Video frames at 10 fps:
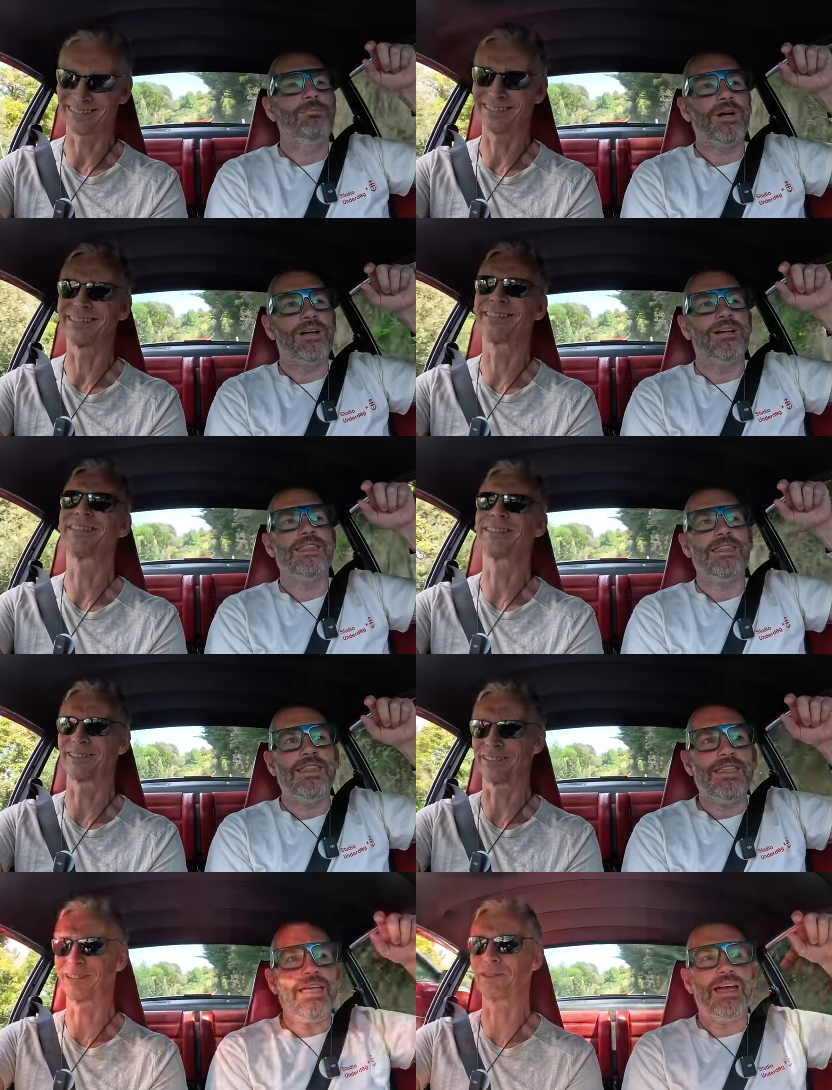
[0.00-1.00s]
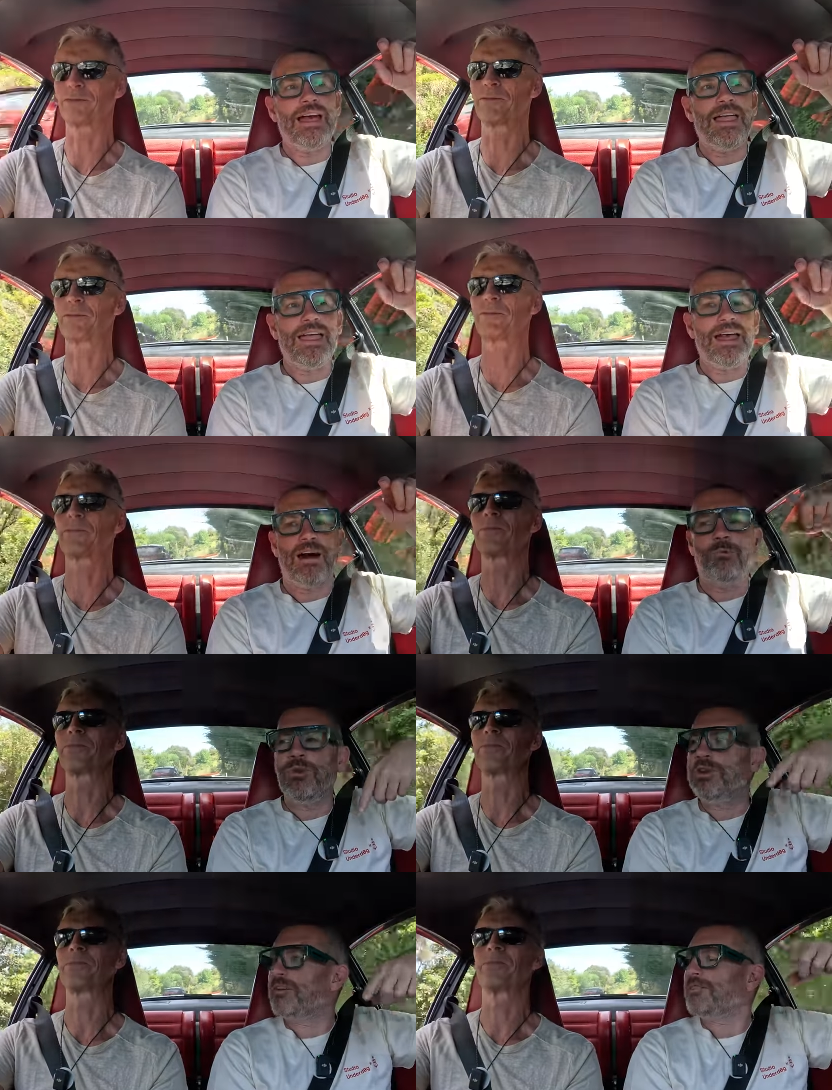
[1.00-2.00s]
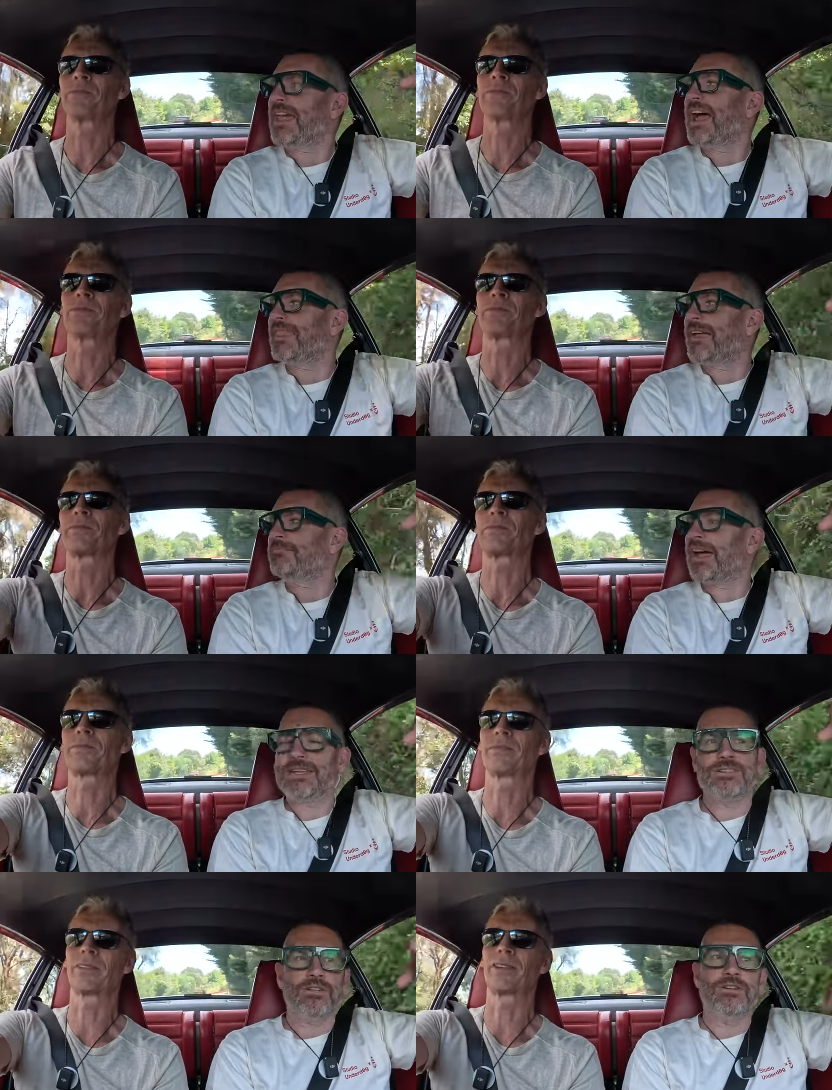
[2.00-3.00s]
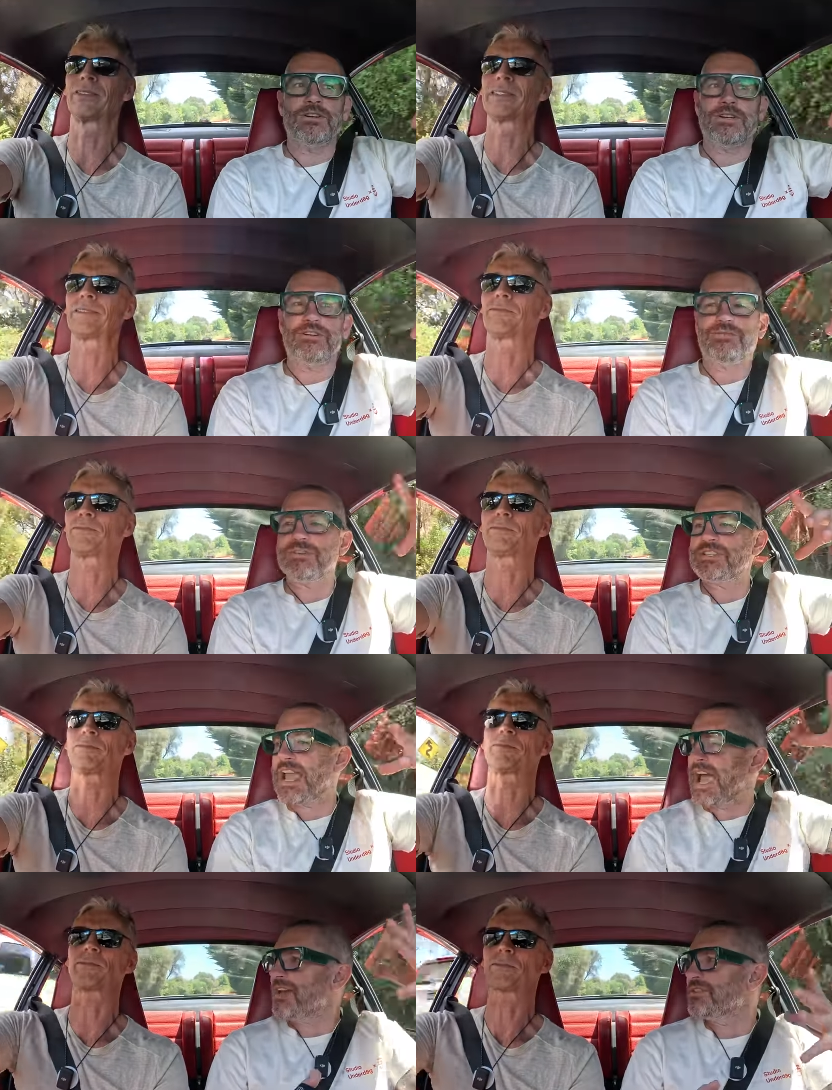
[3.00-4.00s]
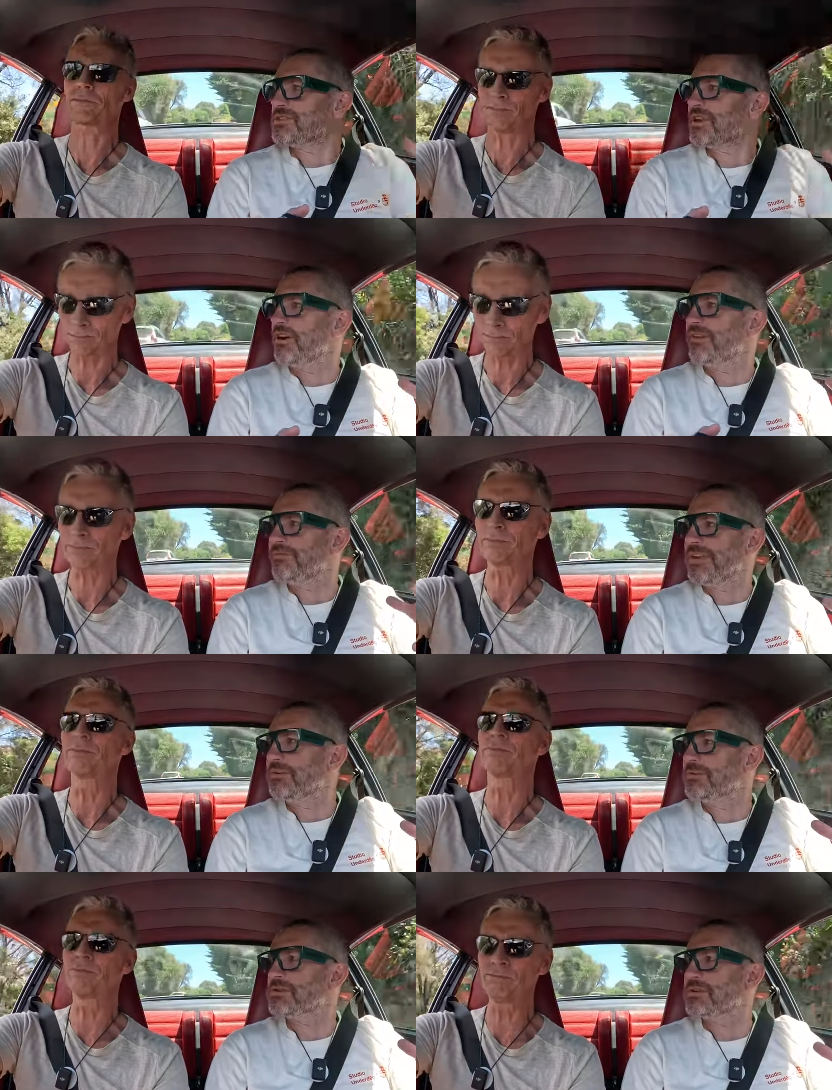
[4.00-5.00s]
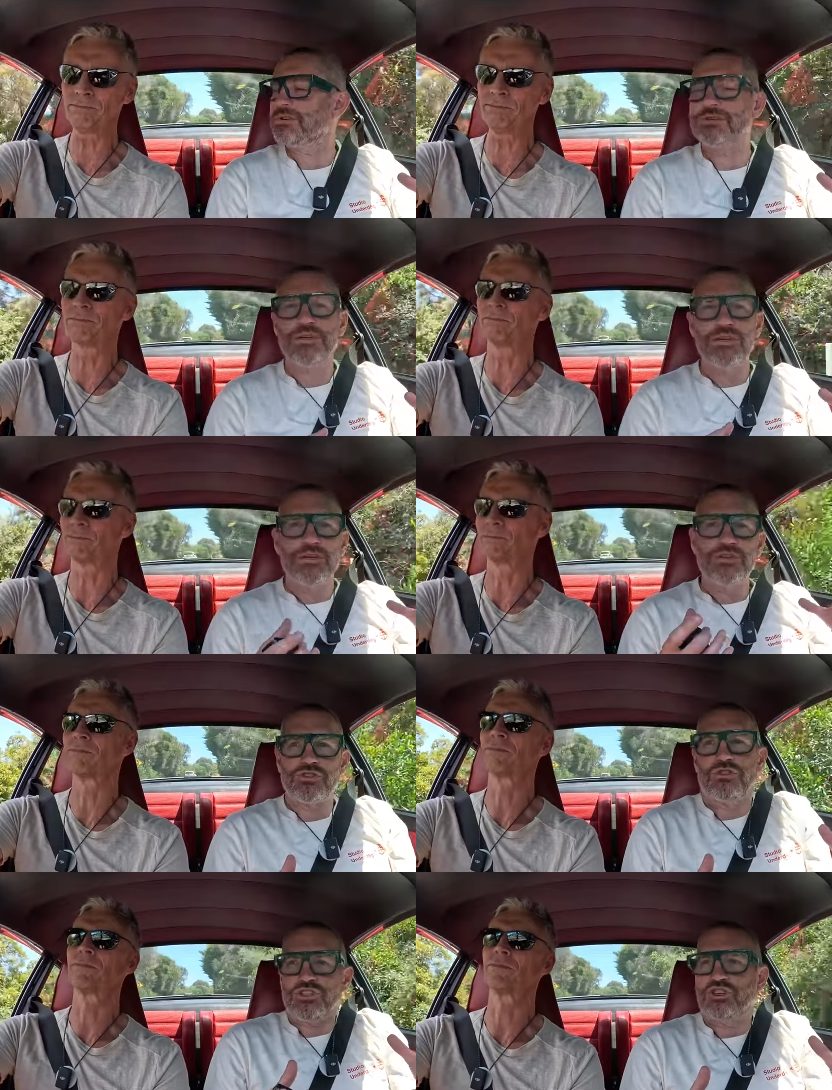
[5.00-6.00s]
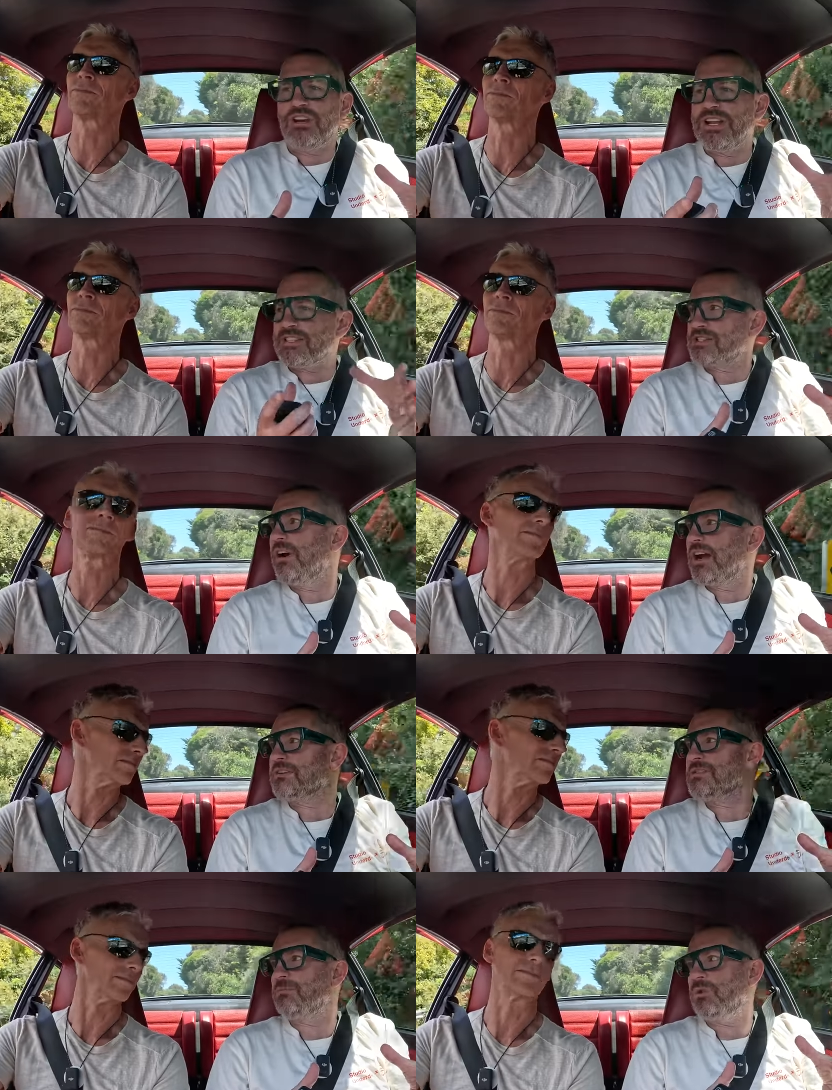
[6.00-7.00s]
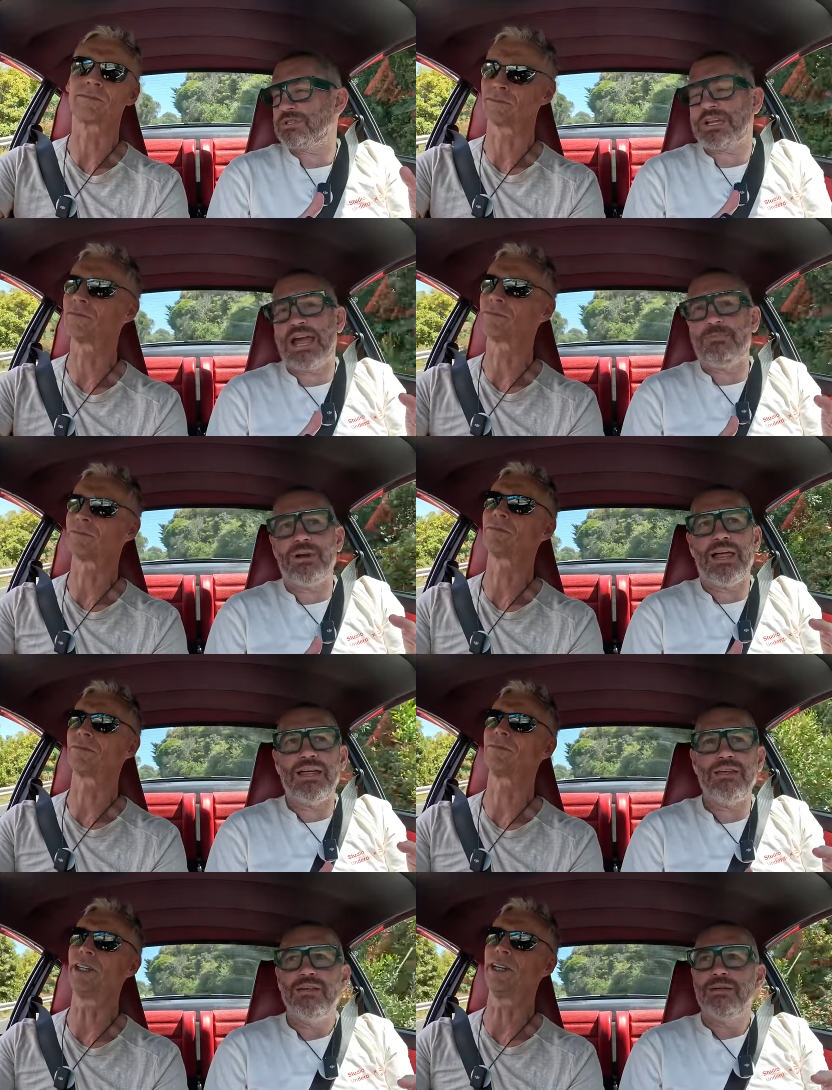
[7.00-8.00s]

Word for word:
Speaker 1: But I wonder if that then makes a lot of difference to how this car feels. Mm. Structurally, it's tight because it was a cabriolet.